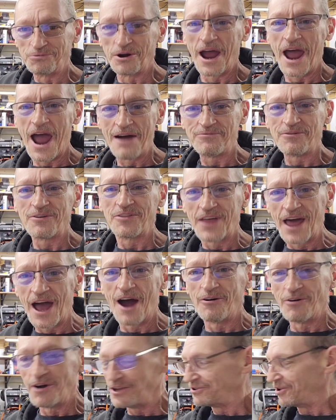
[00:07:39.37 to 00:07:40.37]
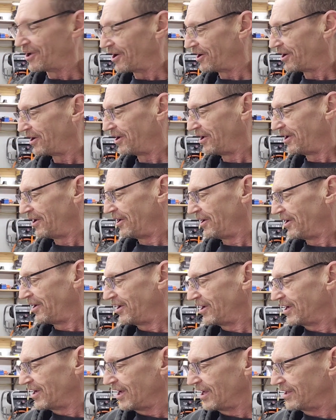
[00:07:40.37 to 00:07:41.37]
We're half a thou right there
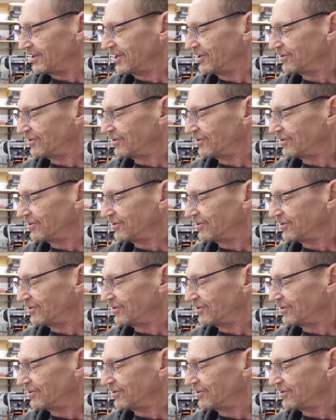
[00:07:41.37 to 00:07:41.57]
in